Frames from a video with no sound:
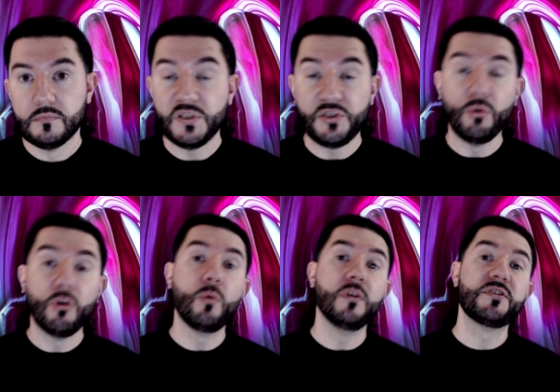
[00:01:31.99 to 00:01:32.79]
The
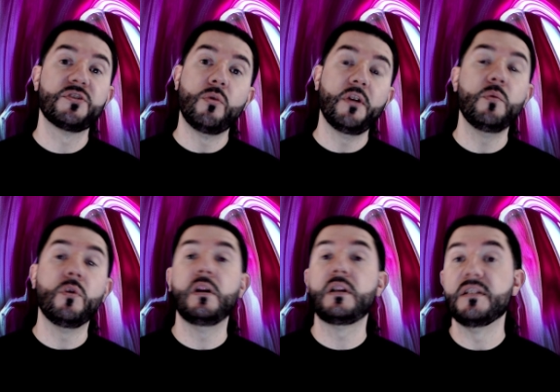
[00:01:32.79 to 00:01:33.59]
tour was
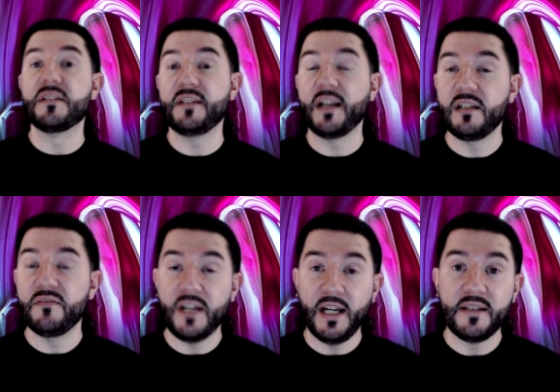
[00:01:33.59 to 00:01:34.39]
21
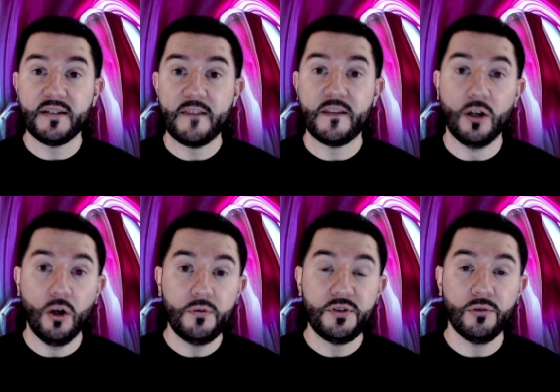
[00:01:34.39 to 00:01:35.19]
consecutive nights at the
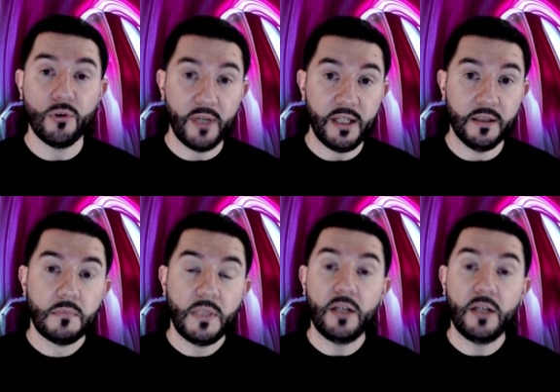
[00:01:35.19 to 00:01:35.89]
O2 Arena,